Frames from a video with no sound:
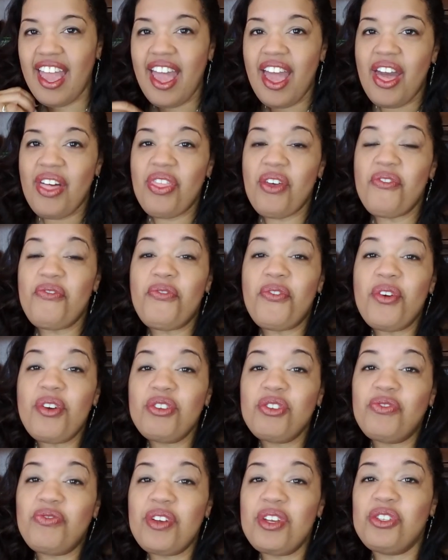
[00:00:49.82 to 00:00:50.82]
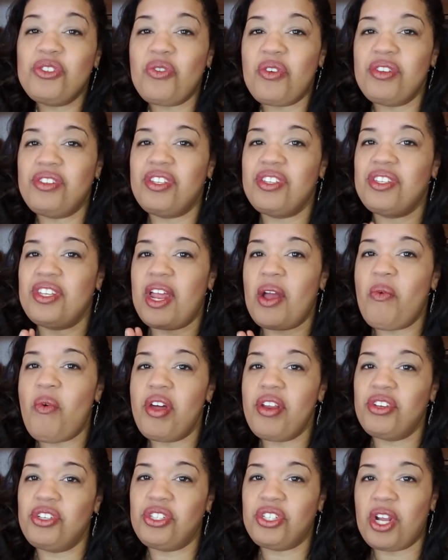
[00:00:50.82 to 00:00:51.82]
The first resources that I
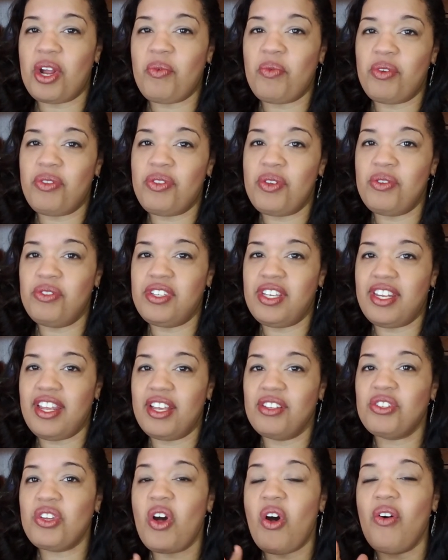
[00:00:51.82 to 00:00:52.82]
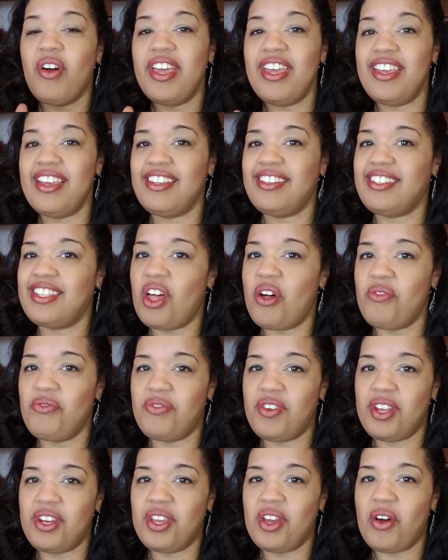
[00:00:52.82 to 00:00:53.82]
want to share with you today is called ESL
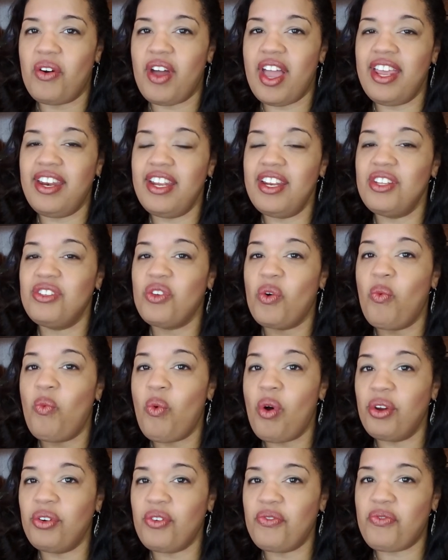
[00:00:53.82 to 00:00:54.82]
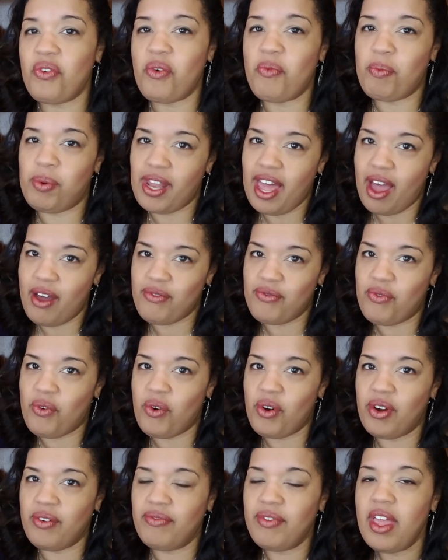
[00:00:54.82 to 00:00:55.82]
Video, and it is a wonderful
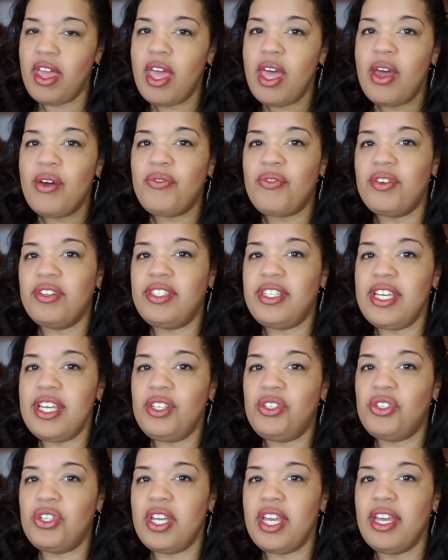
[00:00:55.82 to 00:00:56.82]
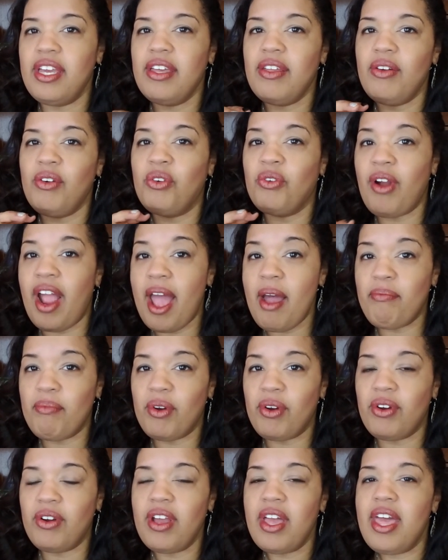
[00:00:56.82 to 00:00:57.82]
platform for teaching
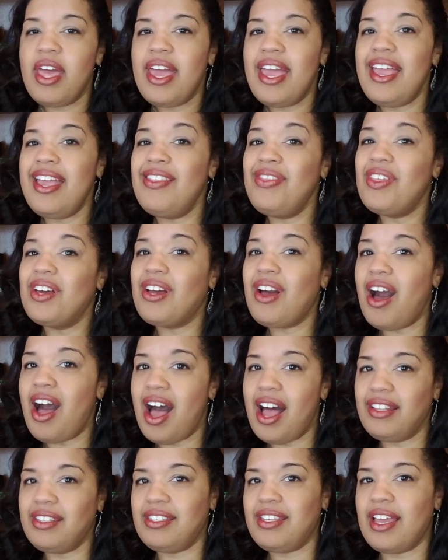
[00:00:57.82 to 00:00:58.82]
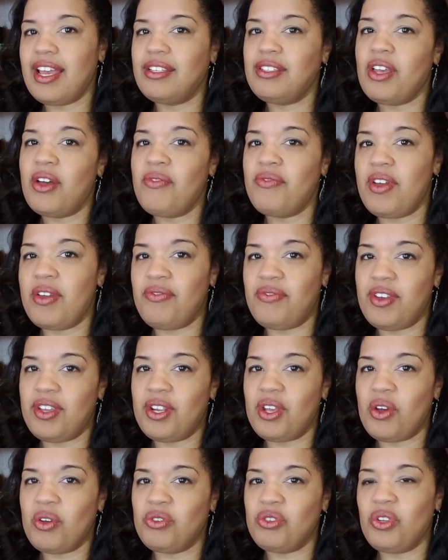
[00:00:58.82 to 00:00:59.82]
grammar in the context of a
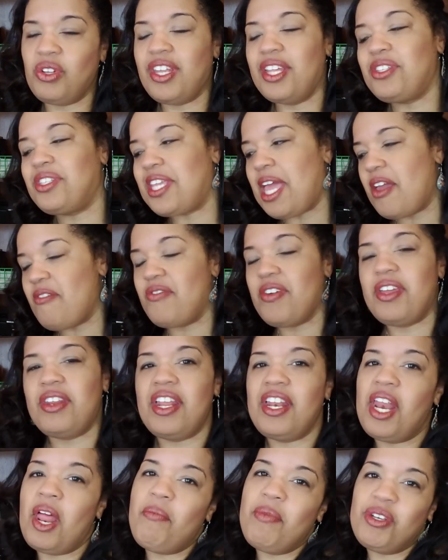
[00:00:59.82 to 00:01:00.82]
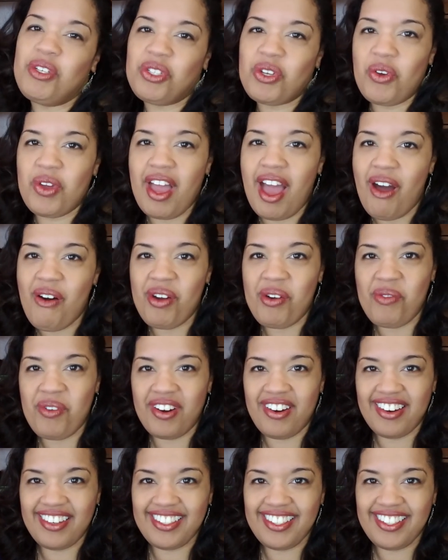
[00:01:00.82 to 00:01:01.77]
video. So let's dive in and let me show you how it works.